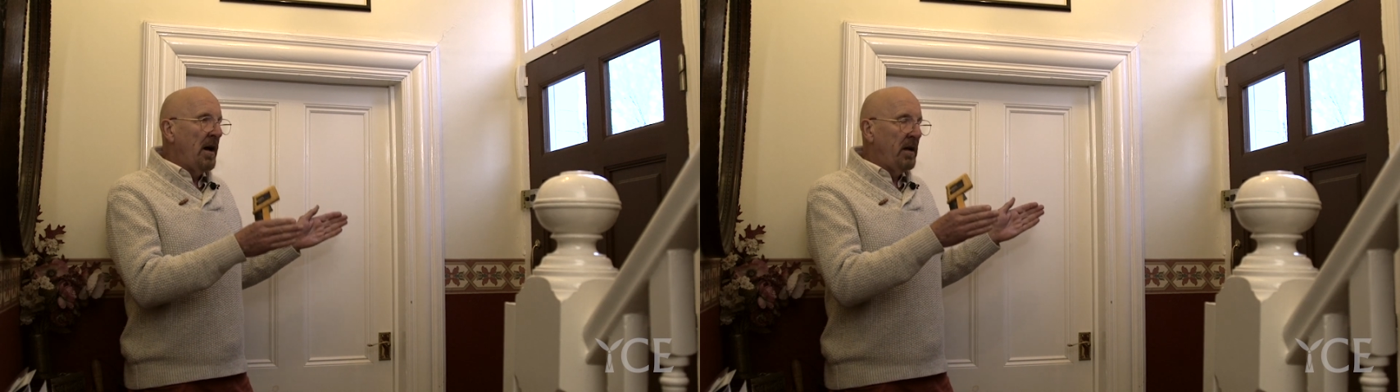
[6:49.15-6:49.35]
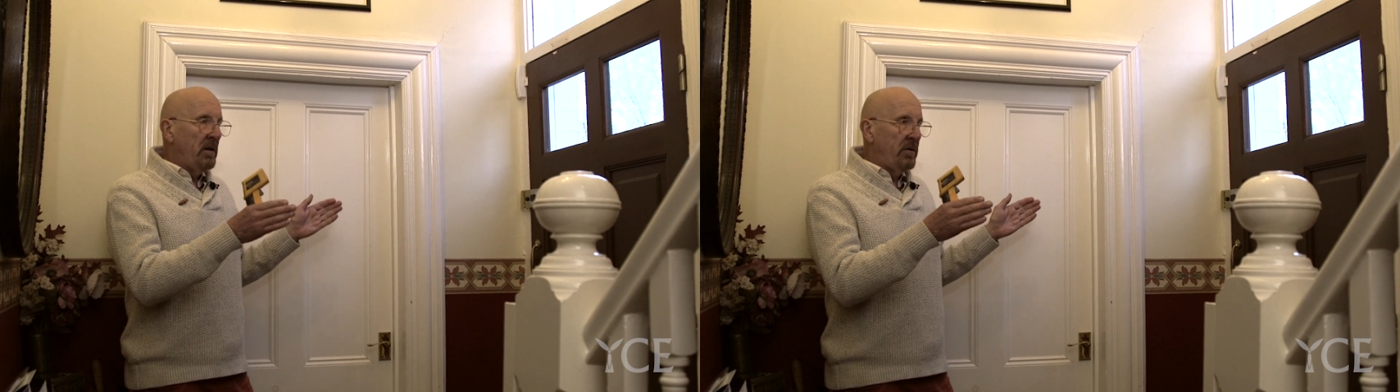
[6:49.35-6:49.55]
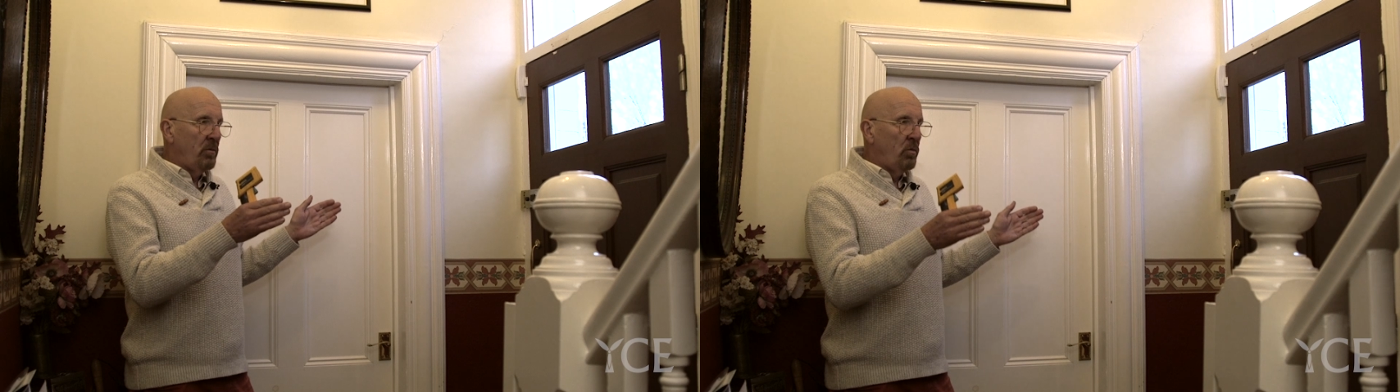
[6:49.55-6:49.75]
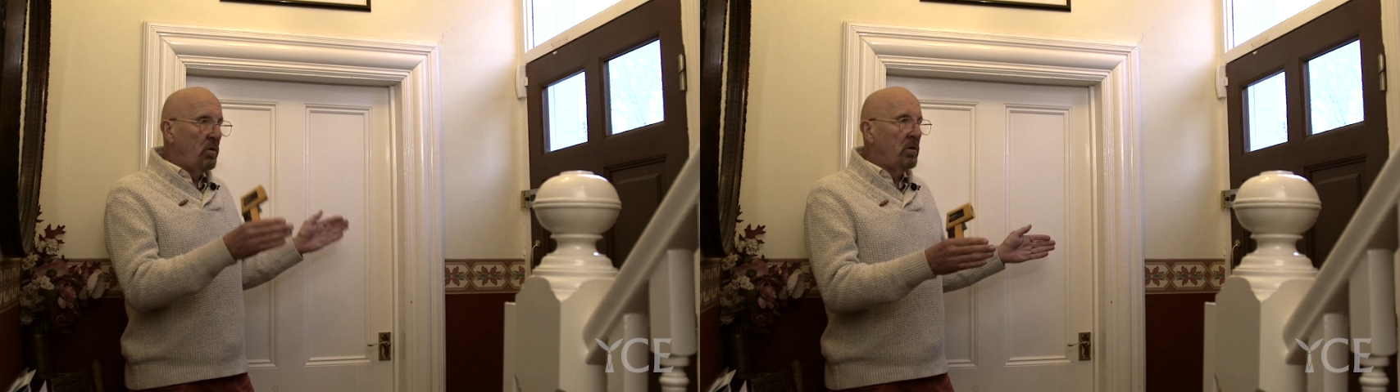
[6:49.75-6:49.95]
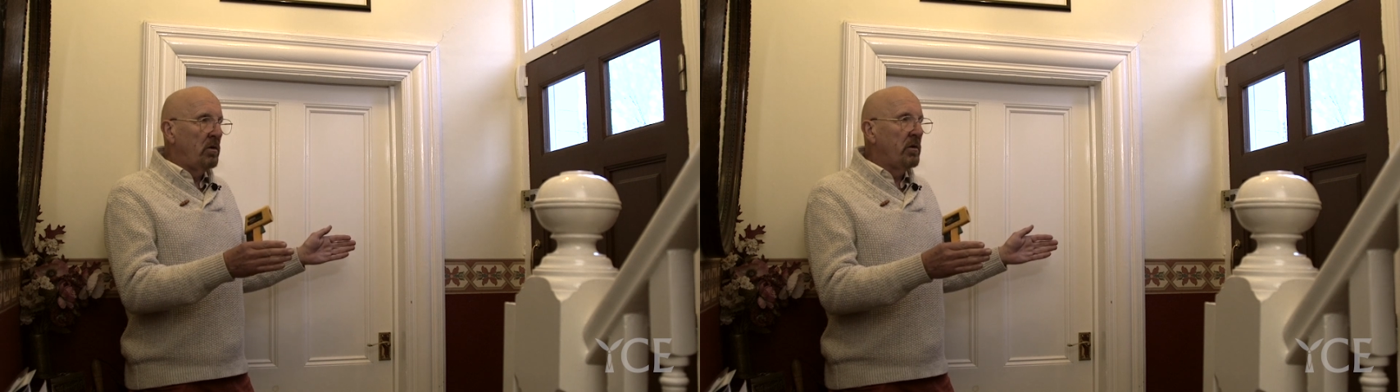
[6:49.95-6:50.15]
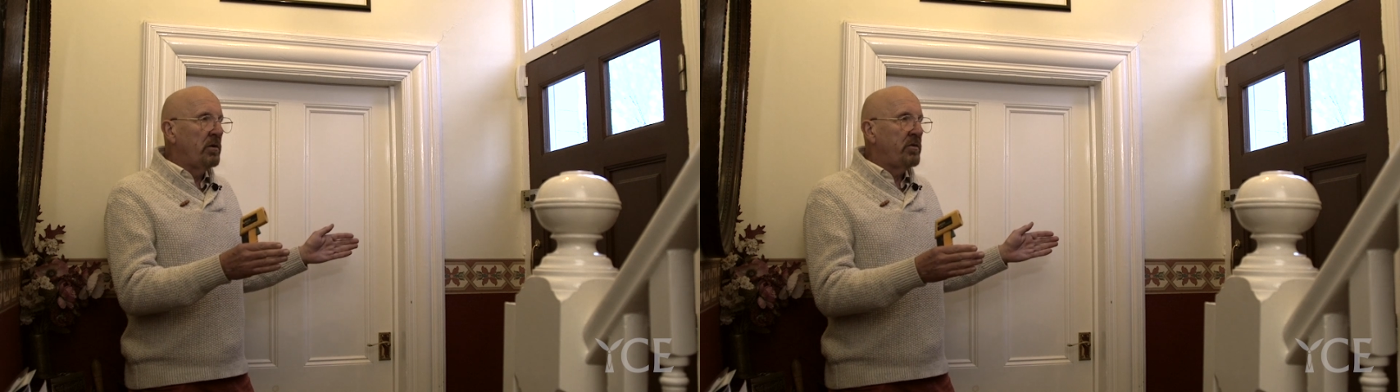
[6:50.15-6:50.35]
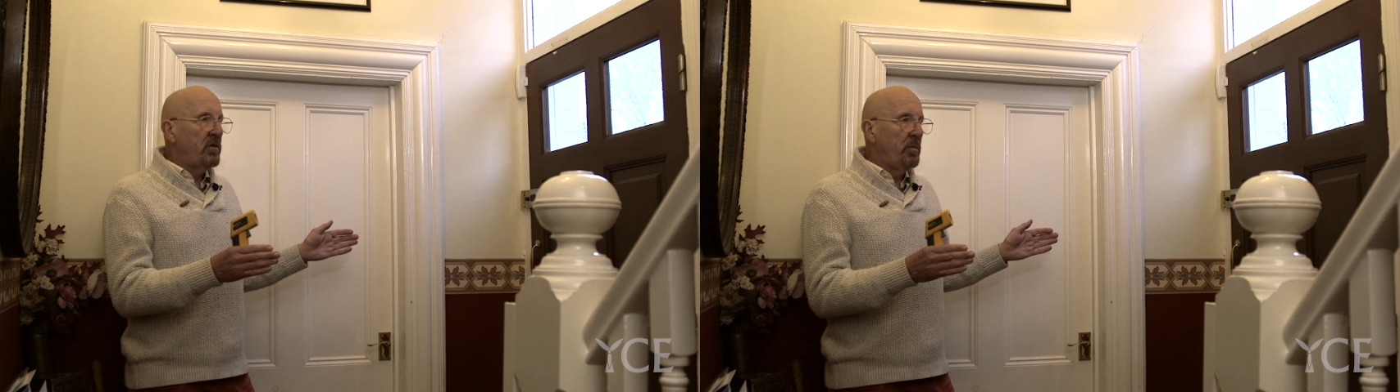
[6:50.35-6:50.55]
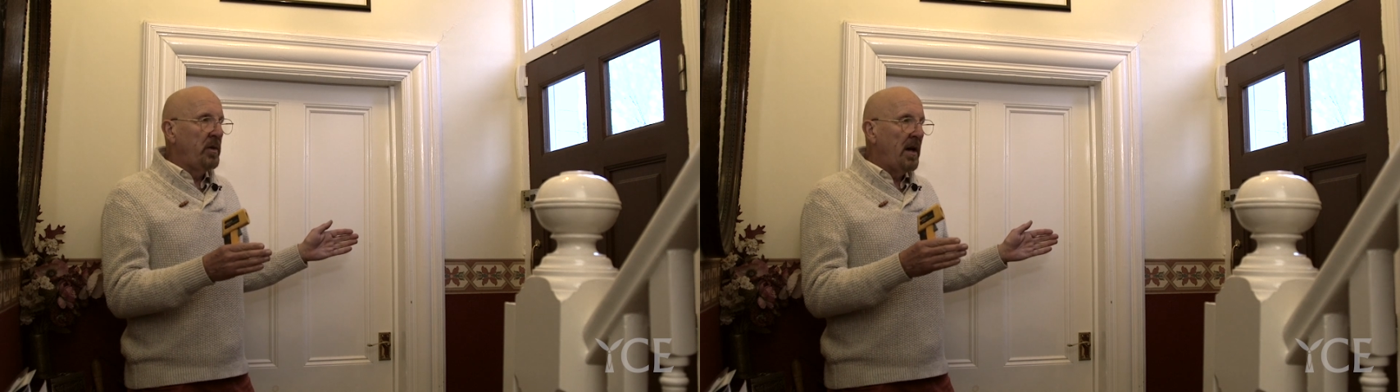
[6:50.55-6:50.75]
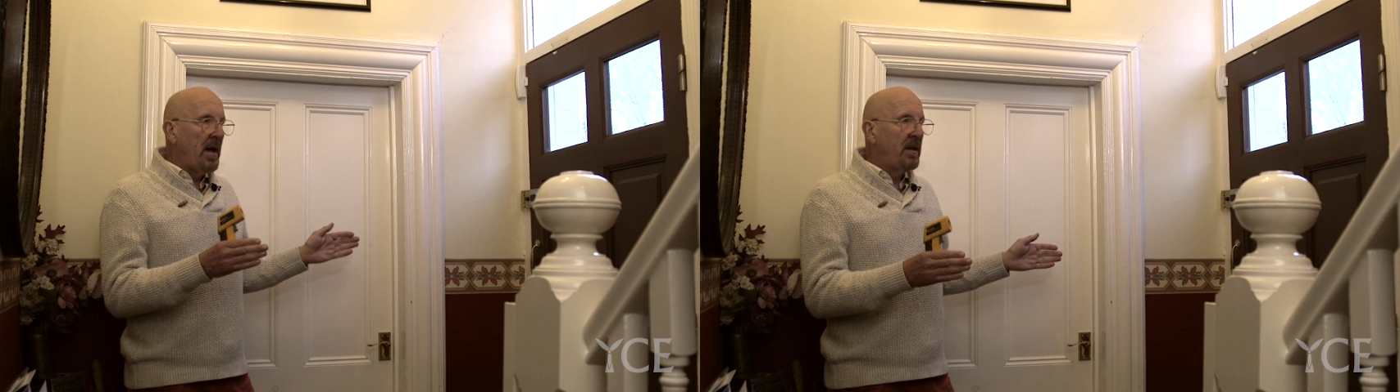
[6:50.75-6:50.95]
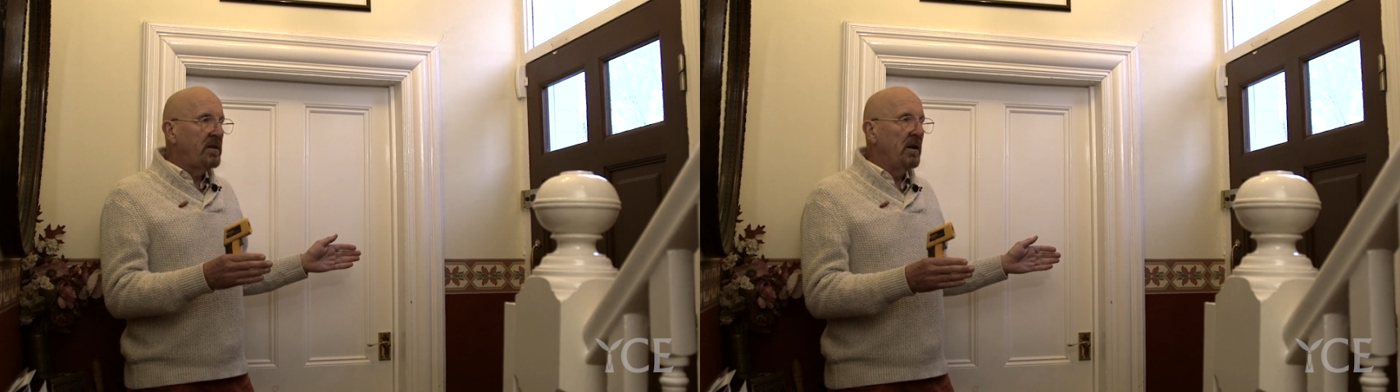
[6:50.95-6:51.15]
and the walls to be
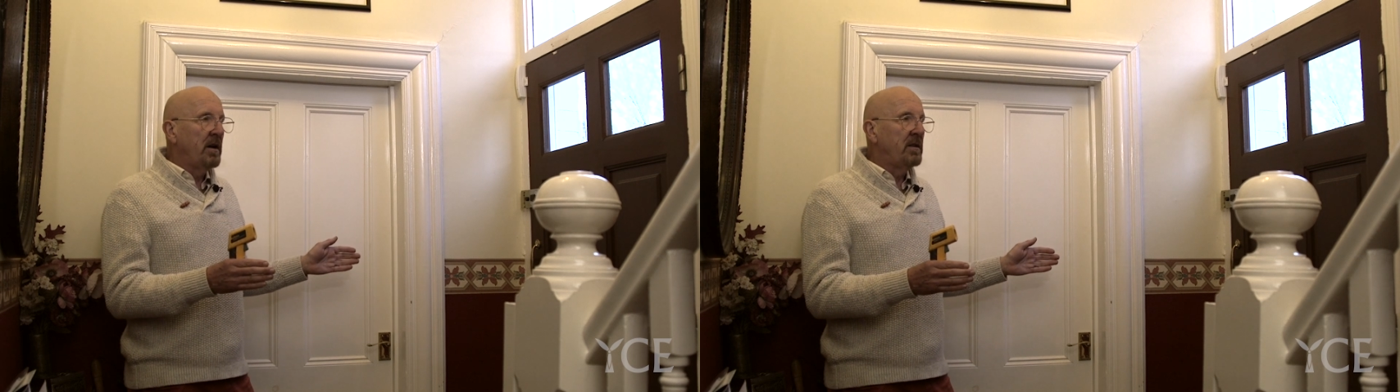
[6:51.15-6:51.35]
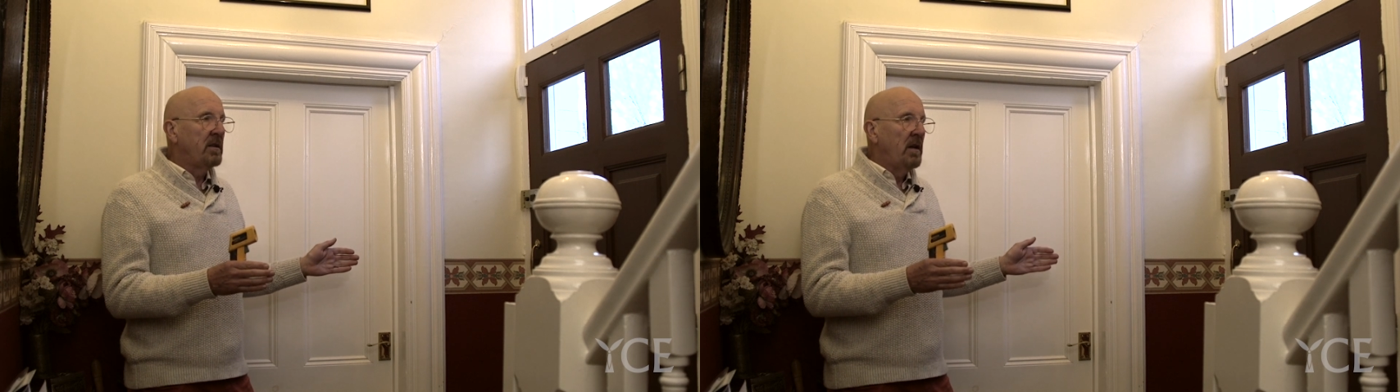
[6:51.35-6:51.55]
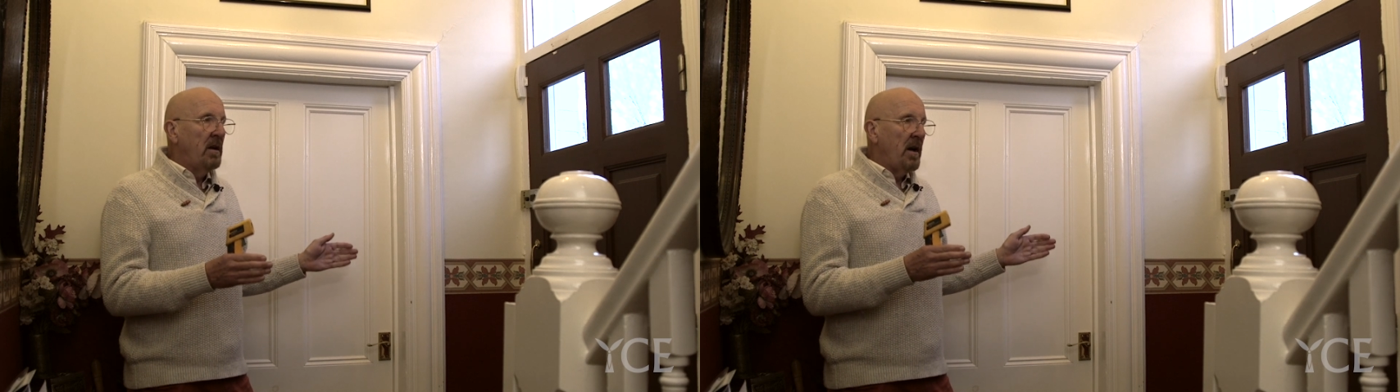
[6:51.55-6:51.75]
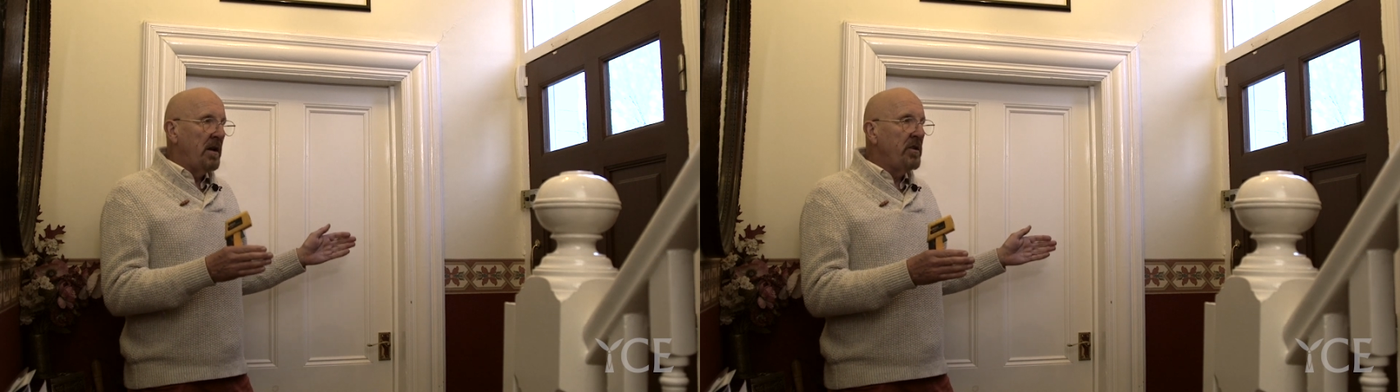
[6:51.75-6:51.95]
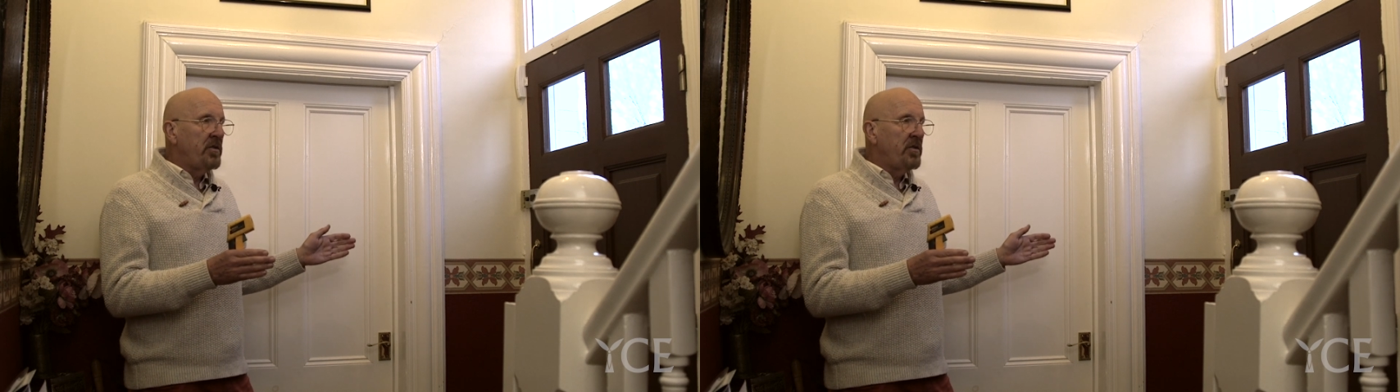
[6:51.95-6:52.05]
airtight and